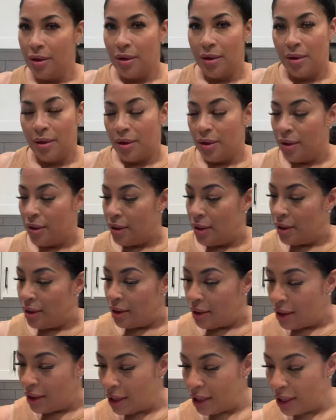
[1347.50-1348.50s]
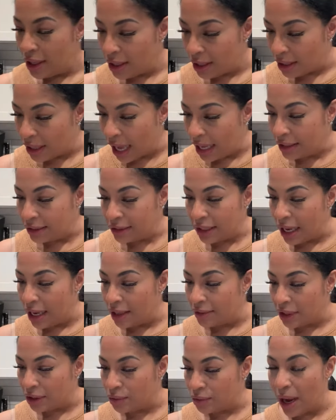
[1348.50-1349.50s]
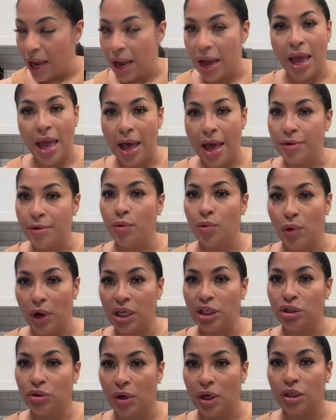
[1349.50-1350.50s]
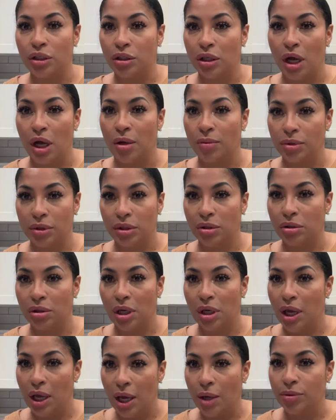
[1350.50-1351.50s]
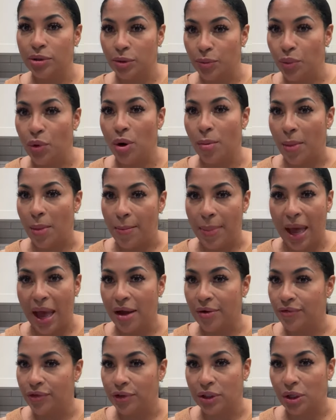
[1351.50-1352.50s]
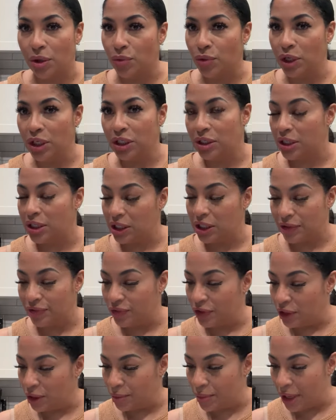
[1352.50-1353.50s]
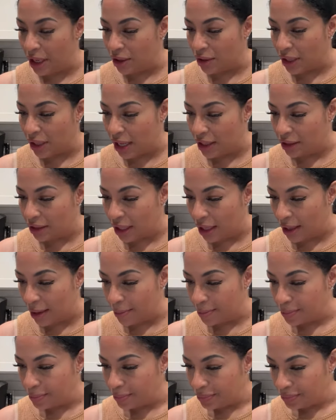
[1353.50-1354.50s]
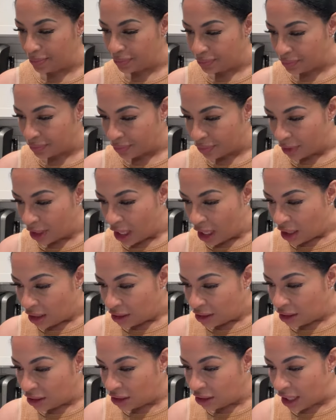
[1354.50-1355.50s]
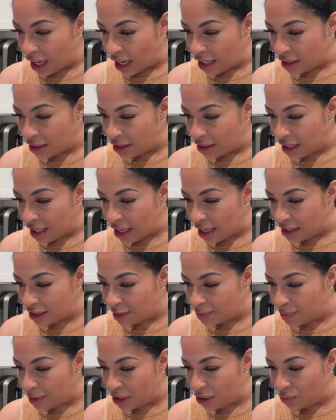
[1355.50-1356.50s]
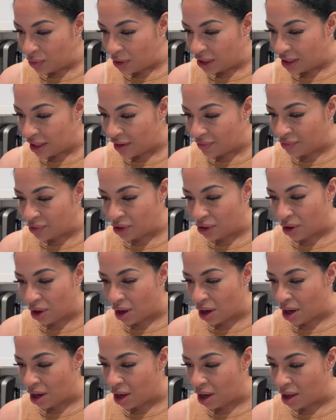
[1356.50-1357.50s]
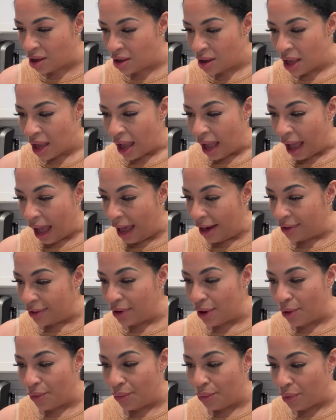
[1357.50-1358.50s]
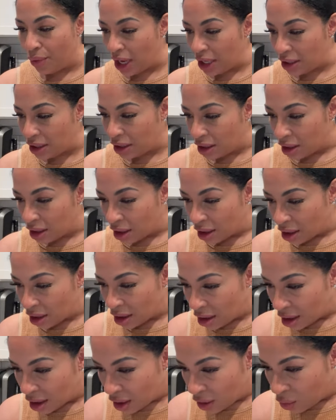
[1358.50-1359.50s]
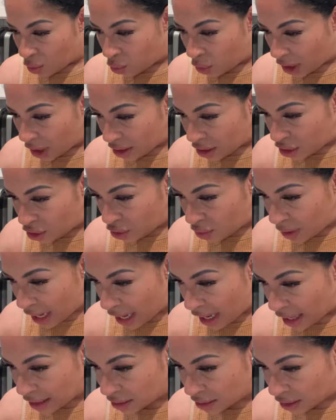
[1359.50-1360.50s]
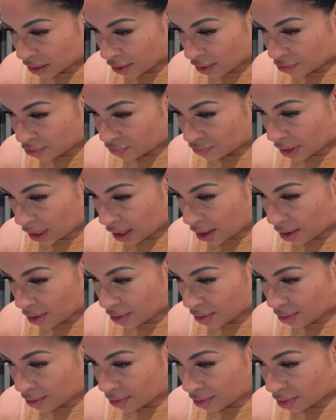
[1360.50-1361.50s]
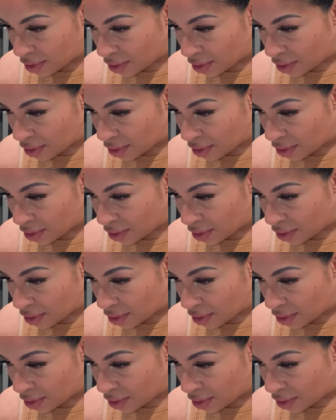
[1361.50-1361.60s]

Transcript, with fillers: A lot of times, that's why I have them waist trainers on. It helps support my back. For some reason, just feel better like that. Tashana, yes, yeah, speedy recovery, girl. I don't know what what you had surgery on,